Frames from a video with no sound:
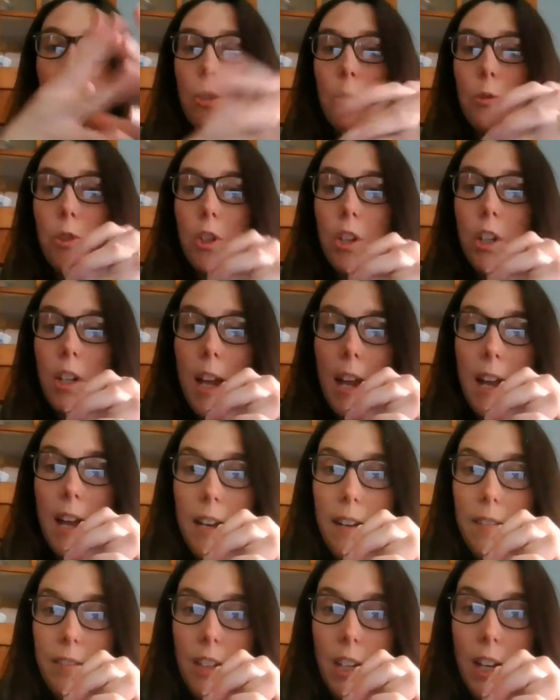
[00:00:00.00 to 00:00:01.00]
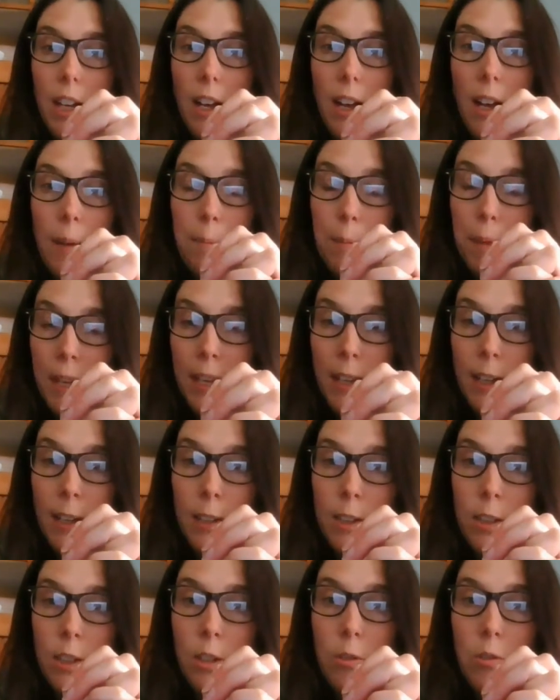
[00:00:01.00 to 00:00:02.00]
You should have calm
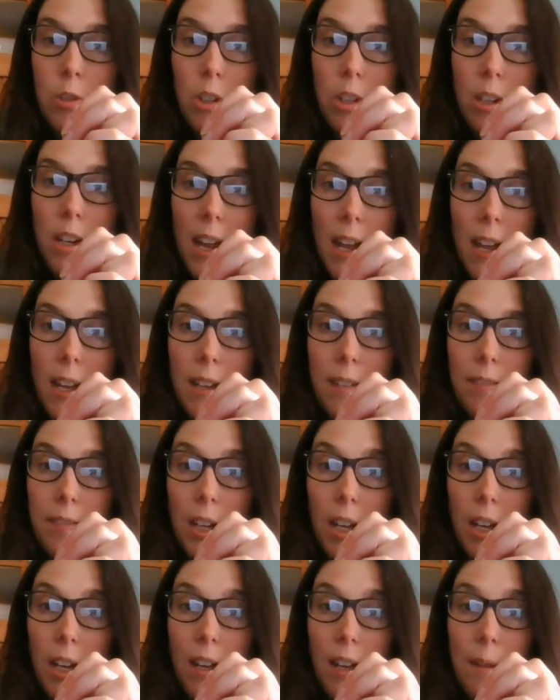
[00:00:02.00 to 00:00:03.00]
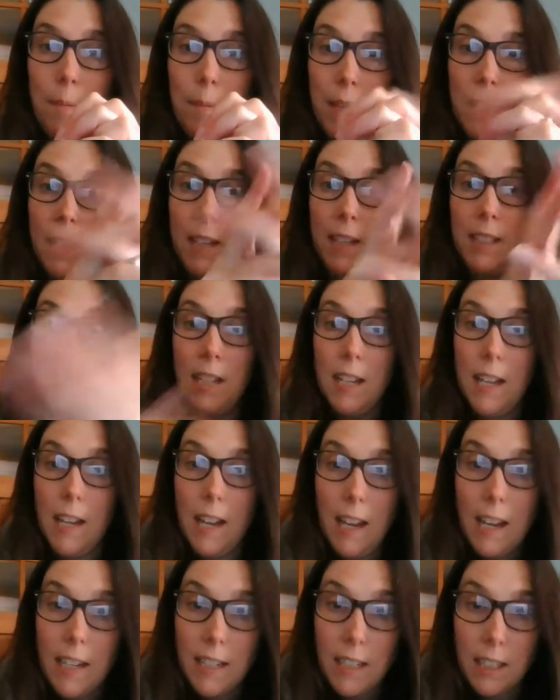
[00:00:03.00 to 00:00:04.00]
hands, you should have calm hands,
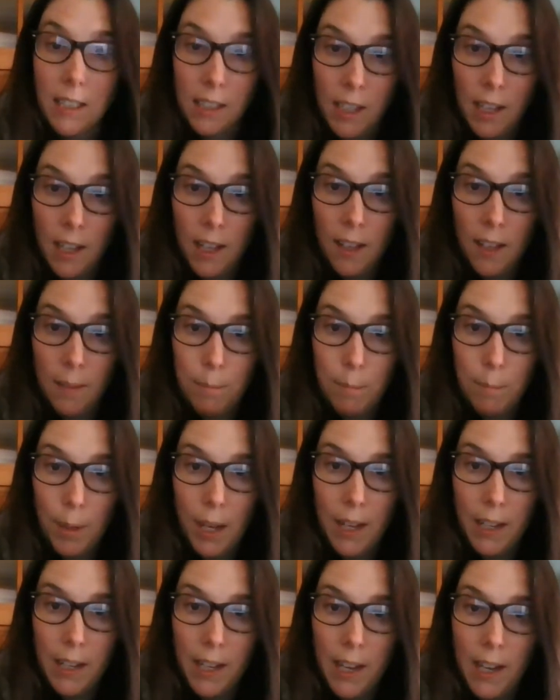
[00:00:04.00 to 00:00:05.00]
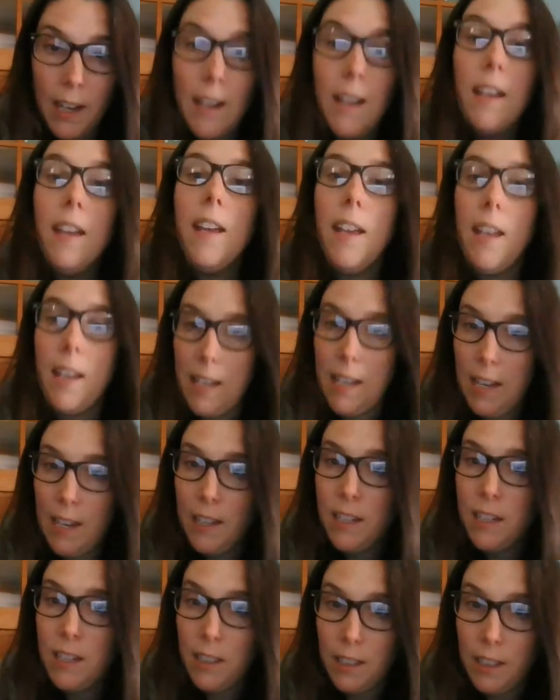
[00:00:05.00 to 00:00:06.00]
and a calm body,
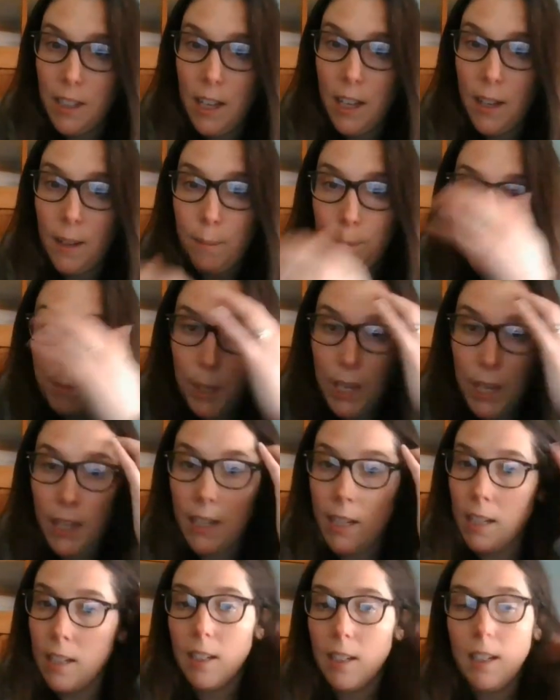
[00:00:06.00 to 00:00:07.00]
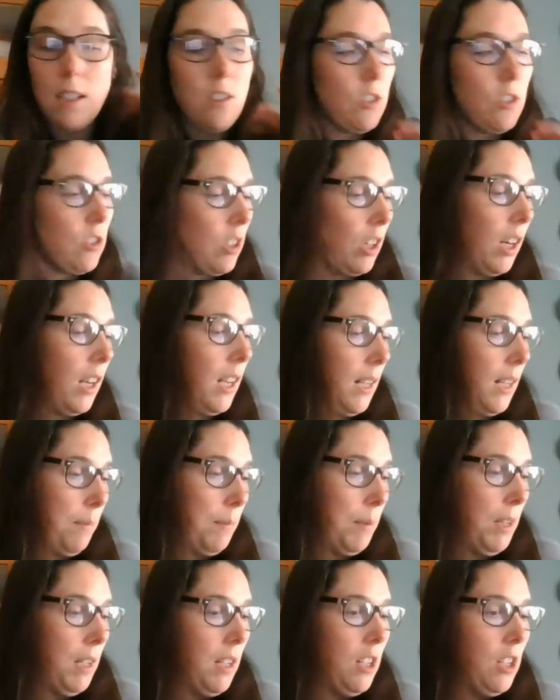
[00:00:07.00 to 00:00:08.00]
and a calm body. Nice
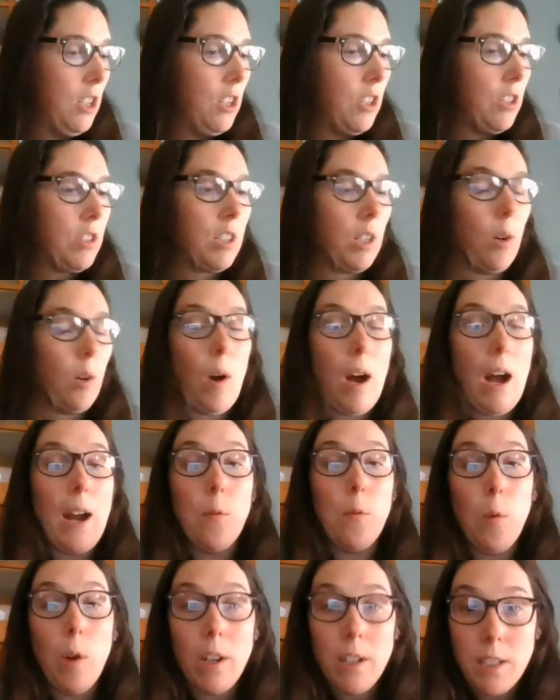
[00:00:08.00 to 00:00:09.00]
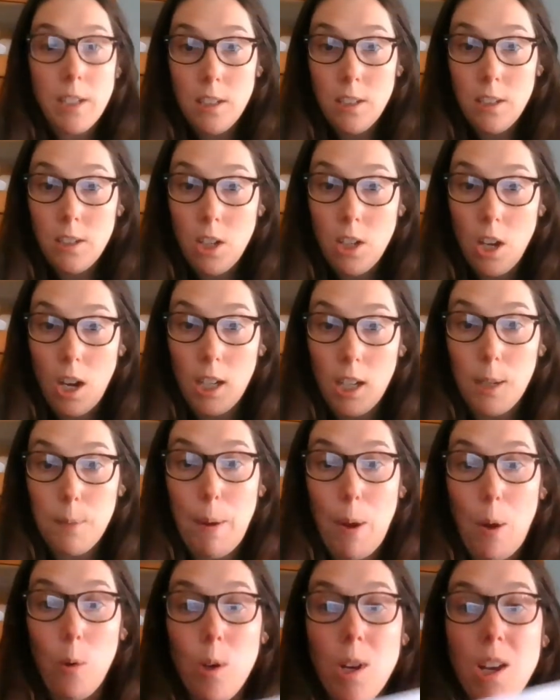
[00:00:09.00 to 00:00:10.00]
job. So I wanted to talk
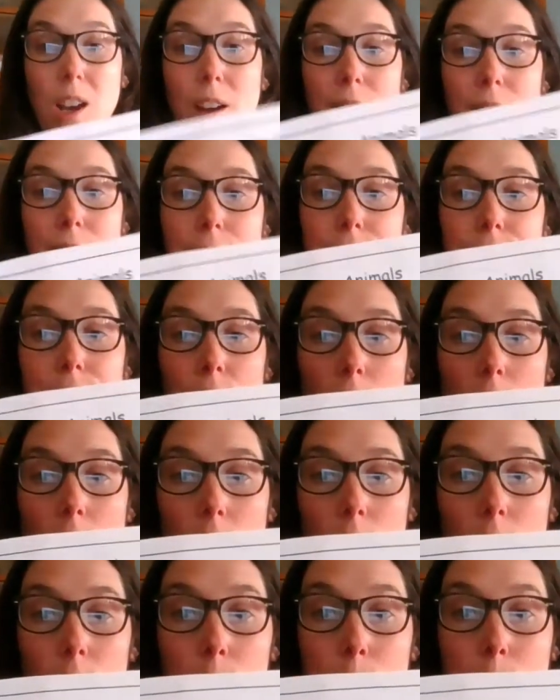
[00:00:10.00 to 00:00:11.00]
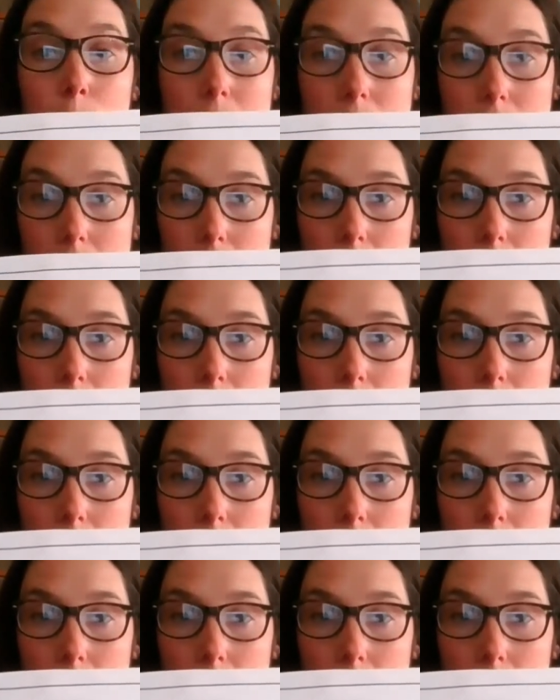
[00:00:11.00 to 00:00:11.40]
about farm